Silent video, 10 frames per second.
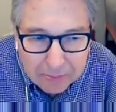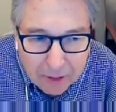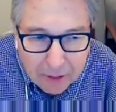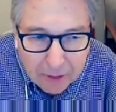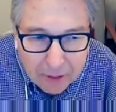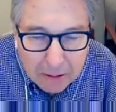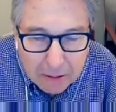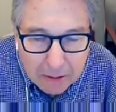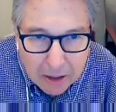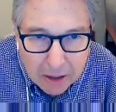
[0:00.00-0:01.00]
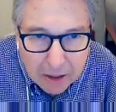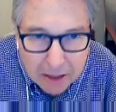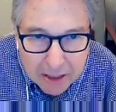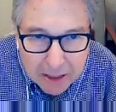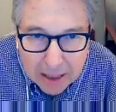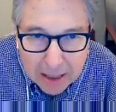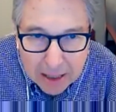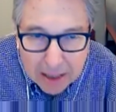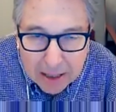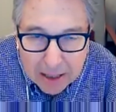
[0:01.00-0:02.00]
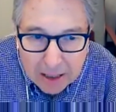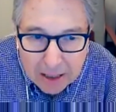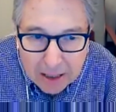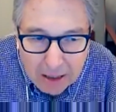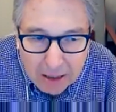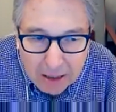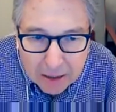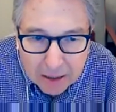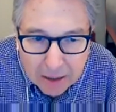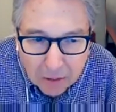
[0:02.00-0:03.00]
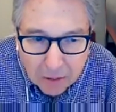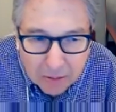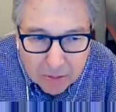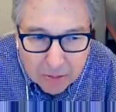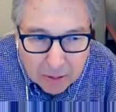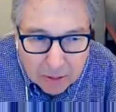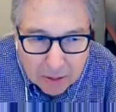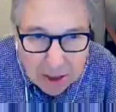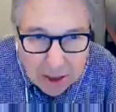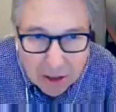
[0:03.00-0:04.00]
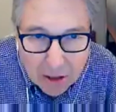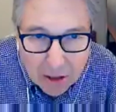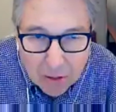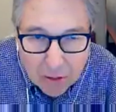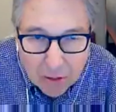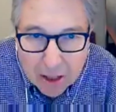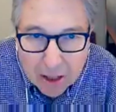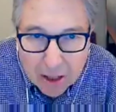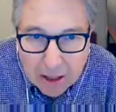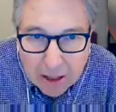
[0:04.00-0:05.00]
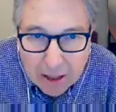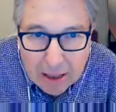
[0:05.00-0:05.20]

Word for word: in the in the United States, the civil rights movement, particularly coming out of Martin Luther King,